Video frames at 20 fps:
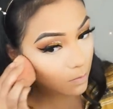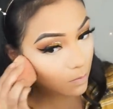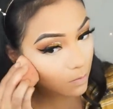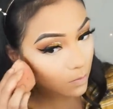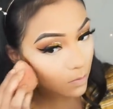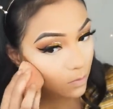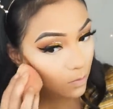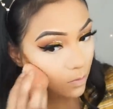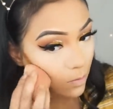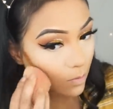
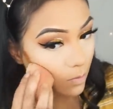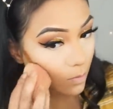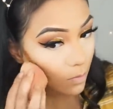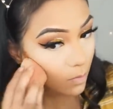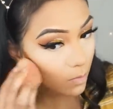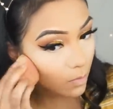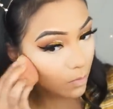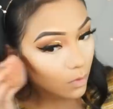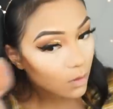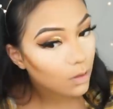
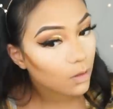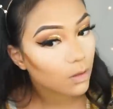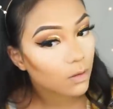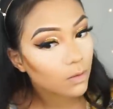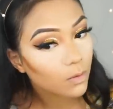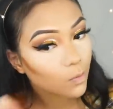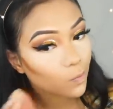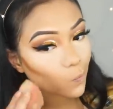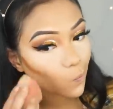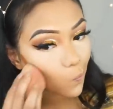
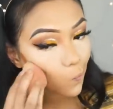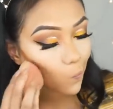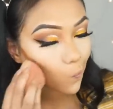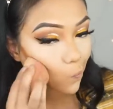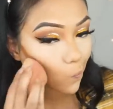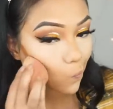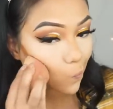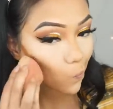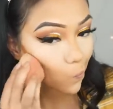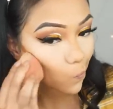
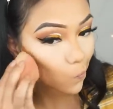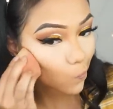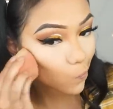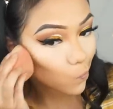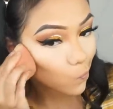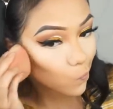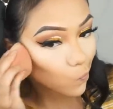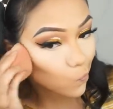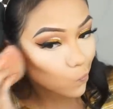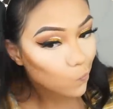
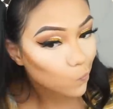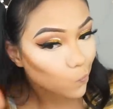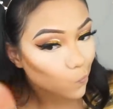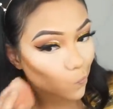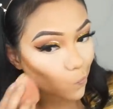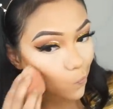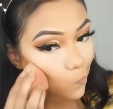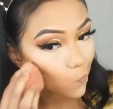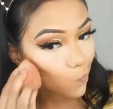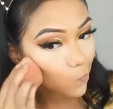
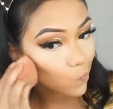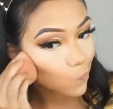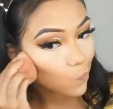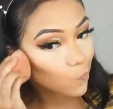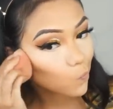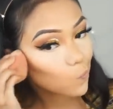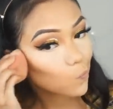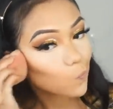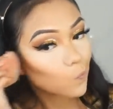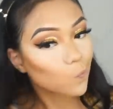
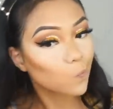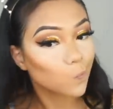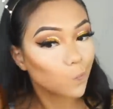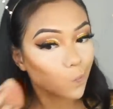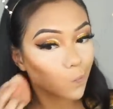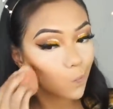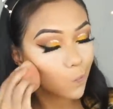(silence)